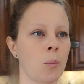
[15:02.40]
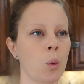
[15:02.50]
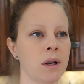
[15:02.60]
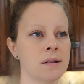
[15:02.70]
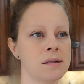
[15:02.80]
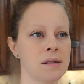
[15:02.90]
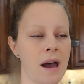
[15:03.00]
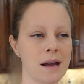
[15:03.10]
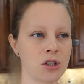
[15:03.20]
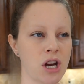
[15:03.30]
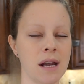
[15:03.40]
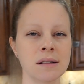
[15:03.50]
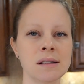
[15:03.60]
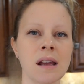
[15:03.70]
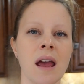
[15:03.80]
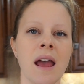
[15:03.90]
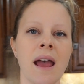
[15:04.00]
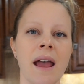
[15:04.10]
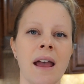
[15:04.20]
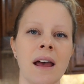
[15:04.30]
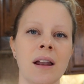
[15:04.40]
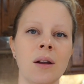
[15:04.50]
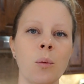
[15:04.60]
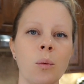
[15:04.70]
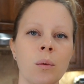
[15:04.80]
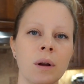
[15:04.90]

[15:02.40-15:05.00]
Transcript: wooden slat shades, and